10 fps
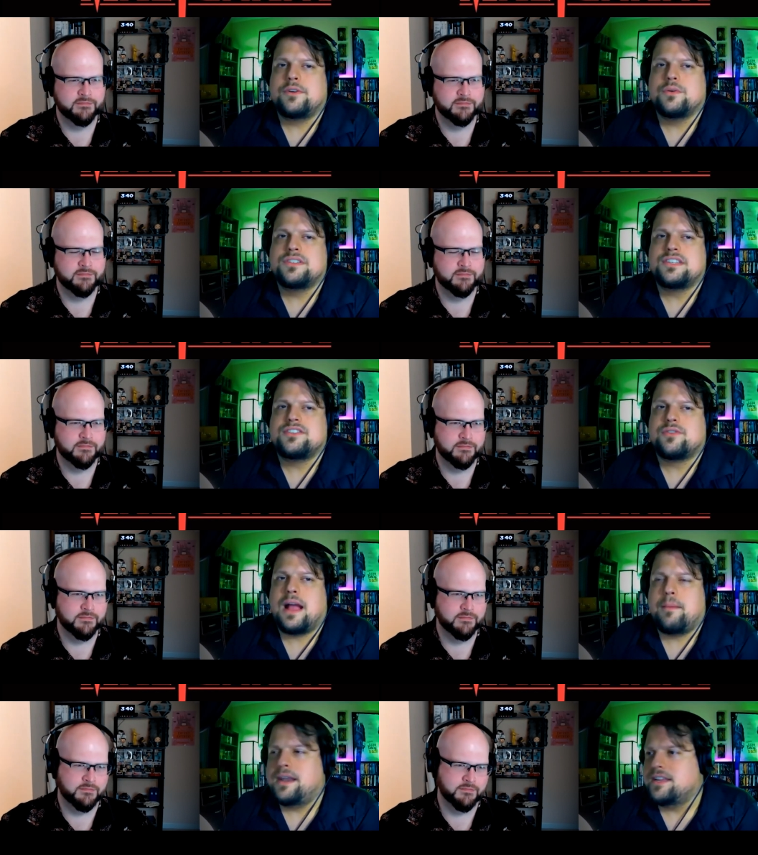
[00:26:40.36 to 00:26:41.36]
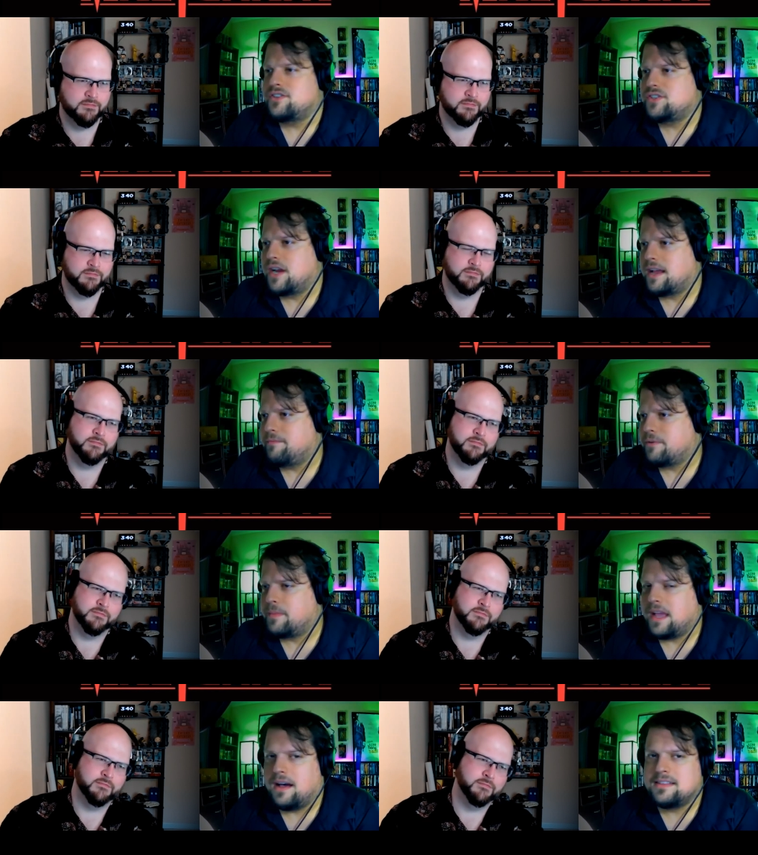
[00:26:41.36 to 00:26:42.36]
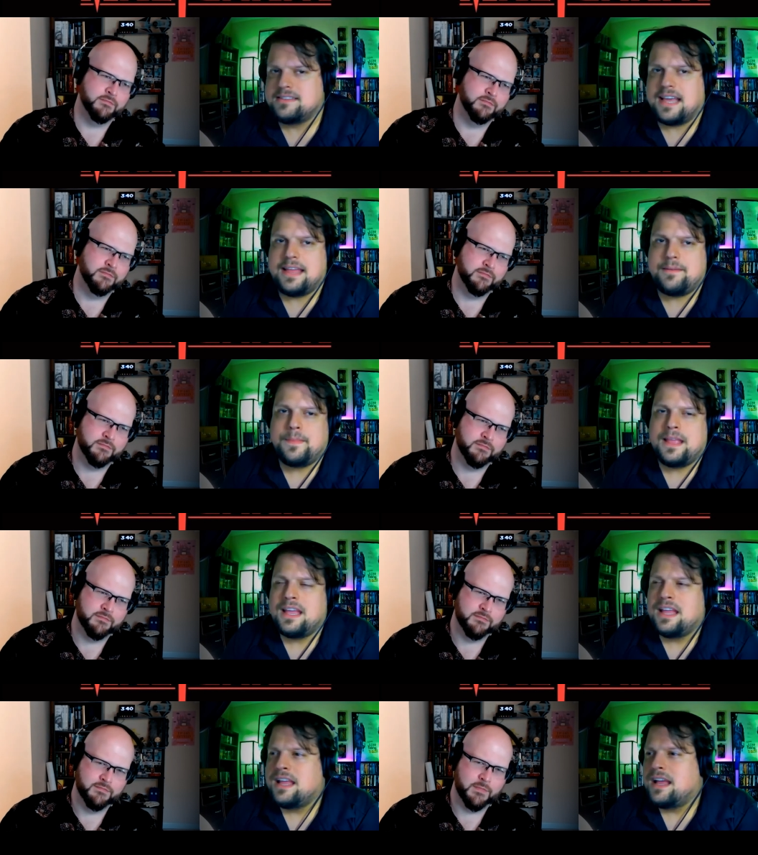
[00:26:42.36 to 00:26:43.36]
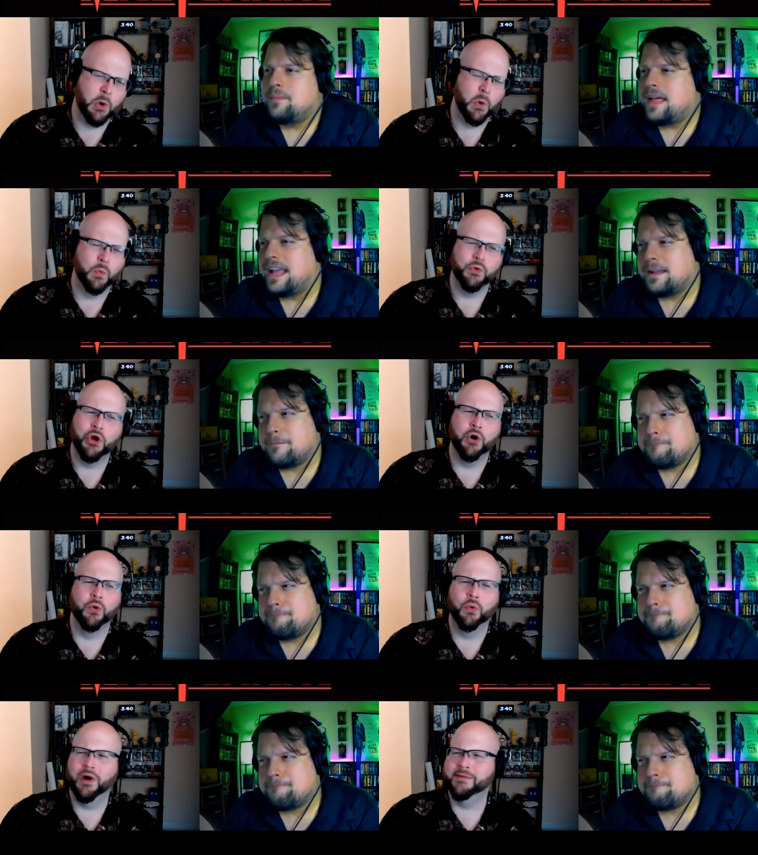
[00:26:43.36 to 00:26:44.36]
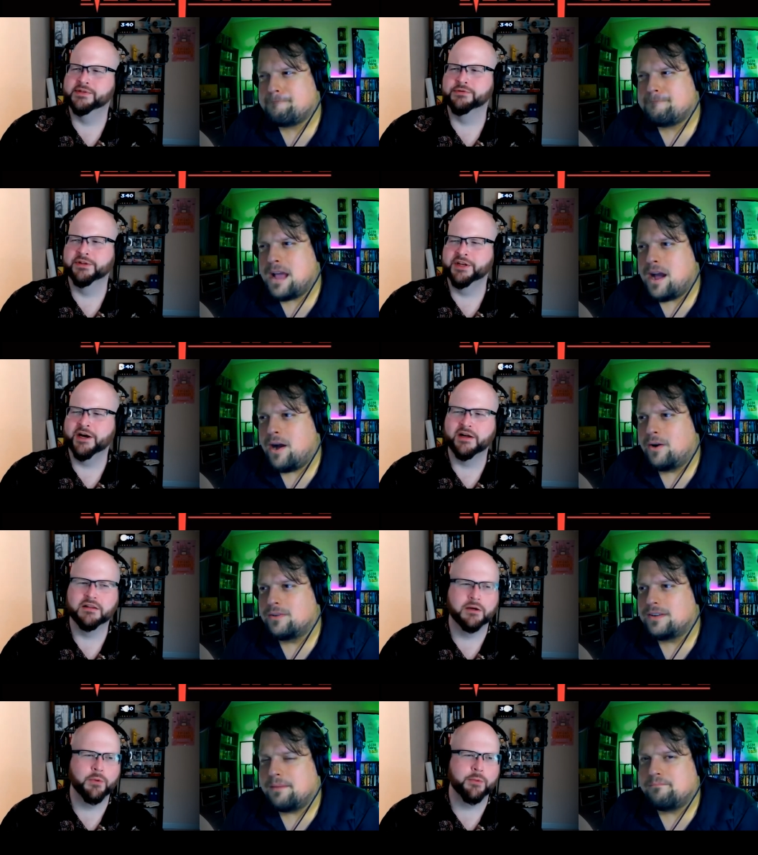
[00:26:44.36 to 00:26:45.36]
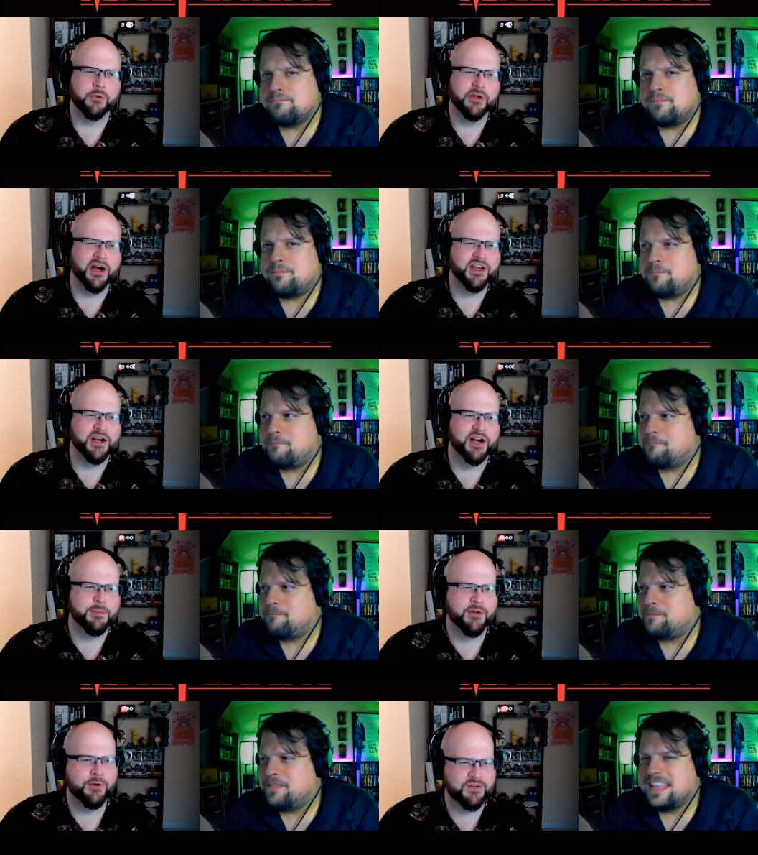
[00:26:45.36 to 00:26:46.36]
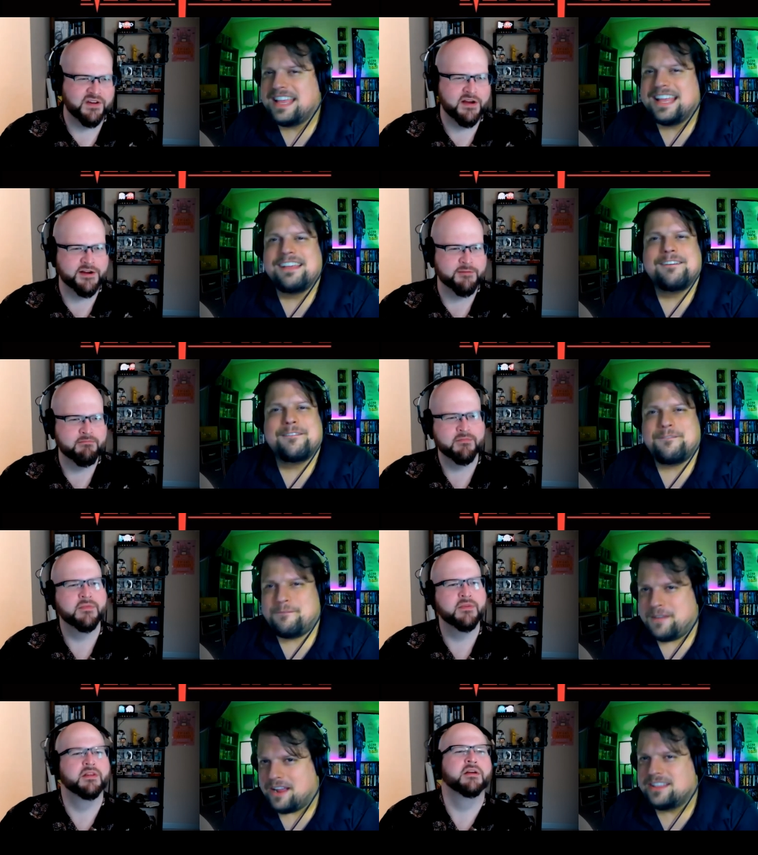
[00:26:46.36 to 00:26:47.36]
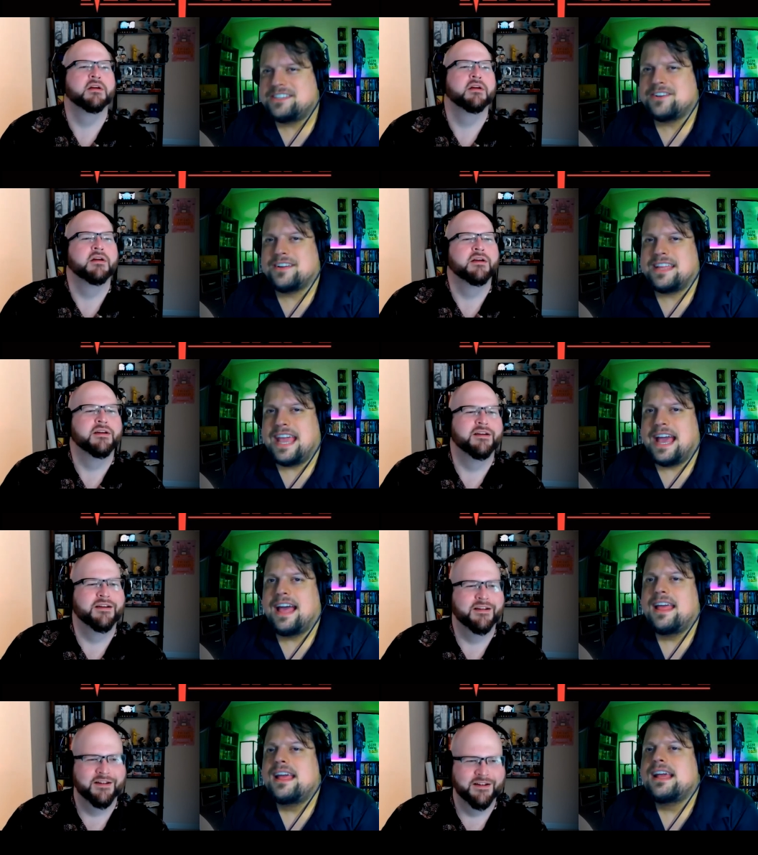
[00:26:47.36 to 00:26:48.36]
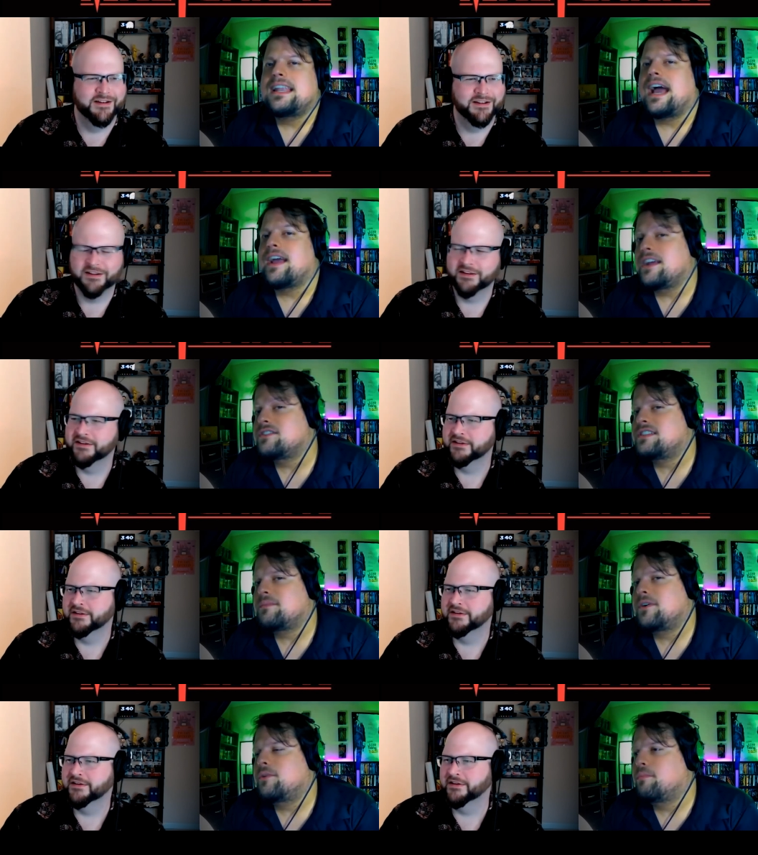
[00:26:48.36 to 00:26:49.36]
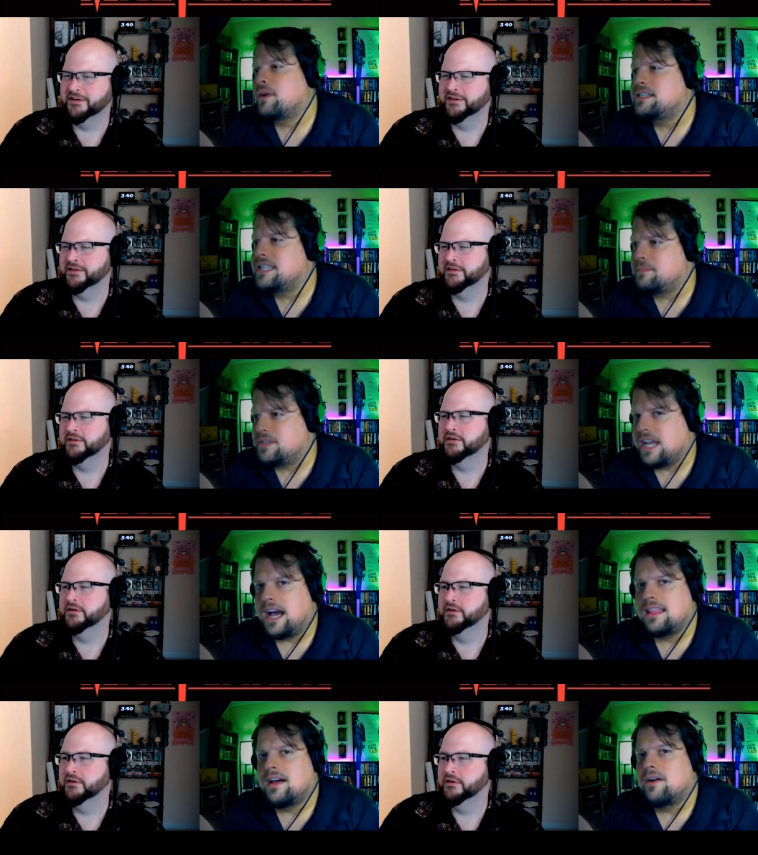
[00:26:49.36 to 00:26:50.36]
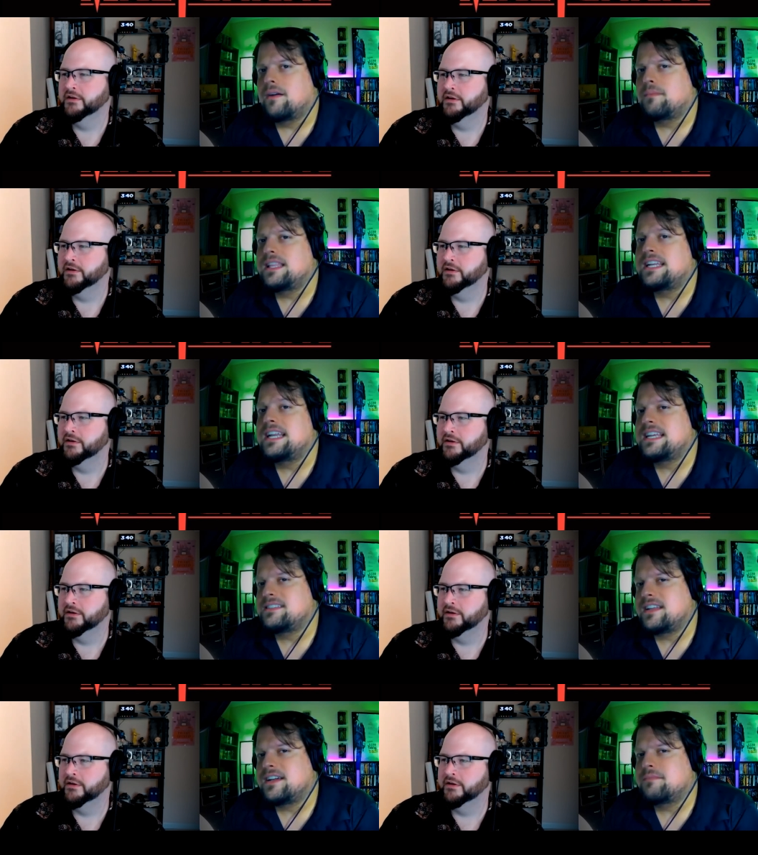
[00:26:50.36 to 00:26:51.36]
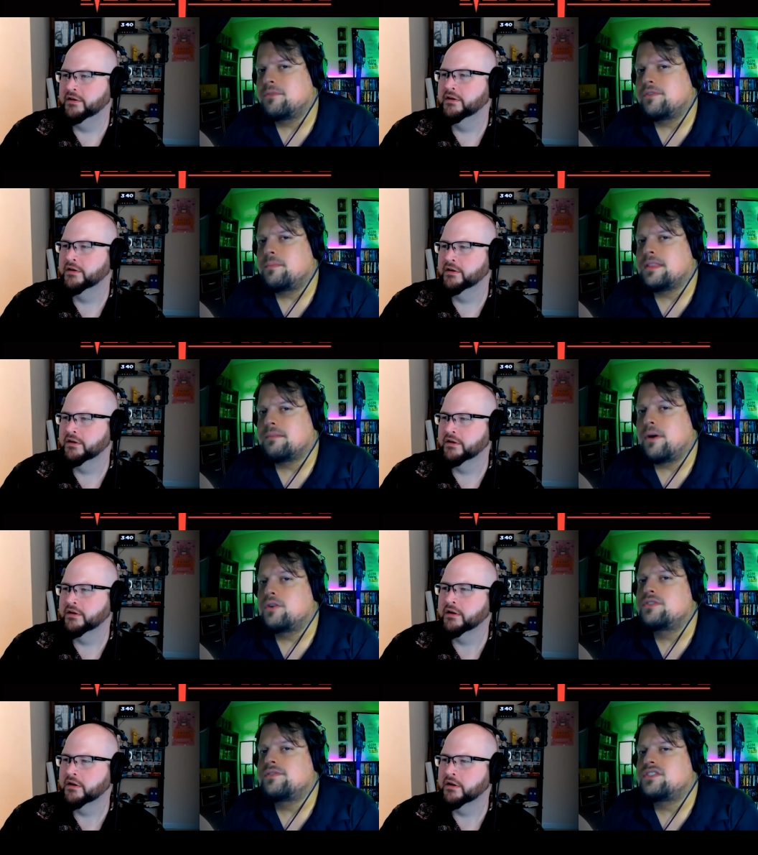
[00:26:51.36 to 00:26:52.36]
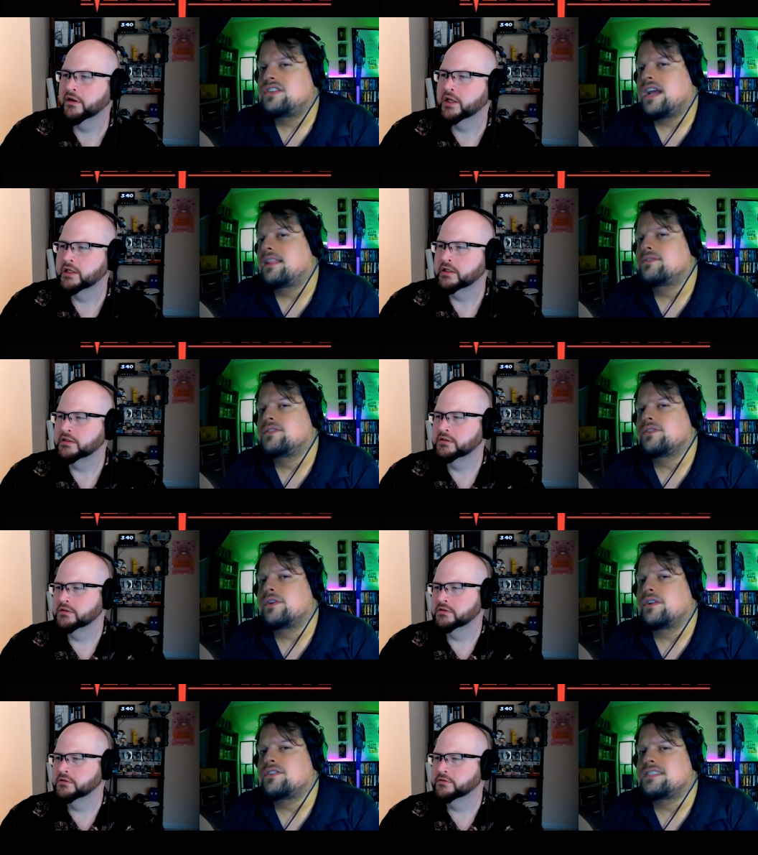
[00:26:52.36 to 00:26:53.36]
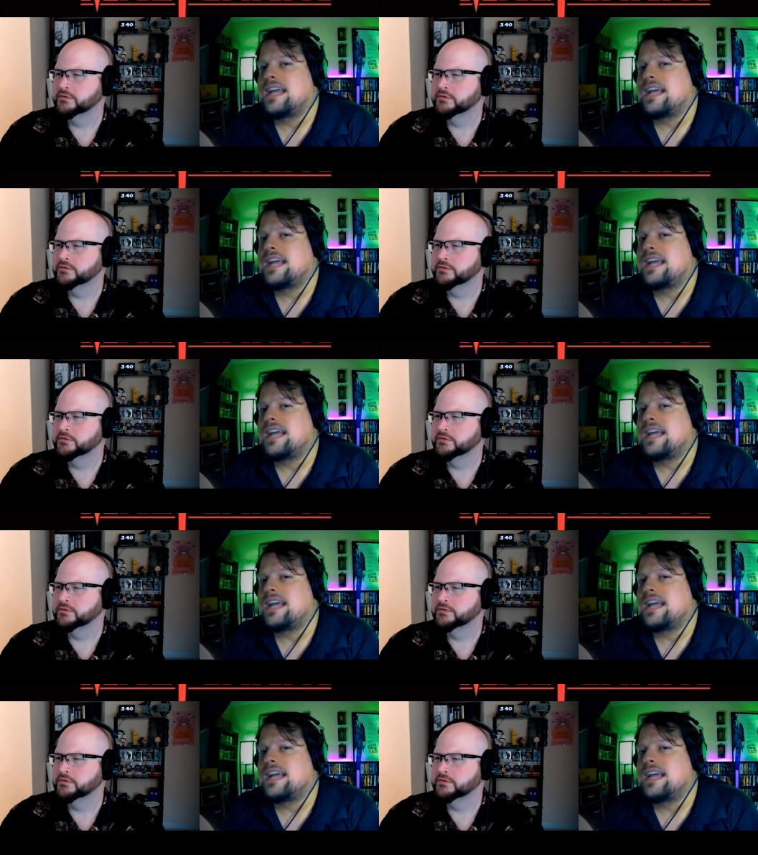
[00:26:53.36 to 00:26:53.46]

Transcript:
Speaker 1: viewers to strap in and shut up from the onset. Oh, like, no, absolutely not. Like we were yucking it up the whole time. Fairly certain, yeah. Now, here's someone who brings up Giallo. Malignant isn't a good movie, but the bones of its Giallo salute are just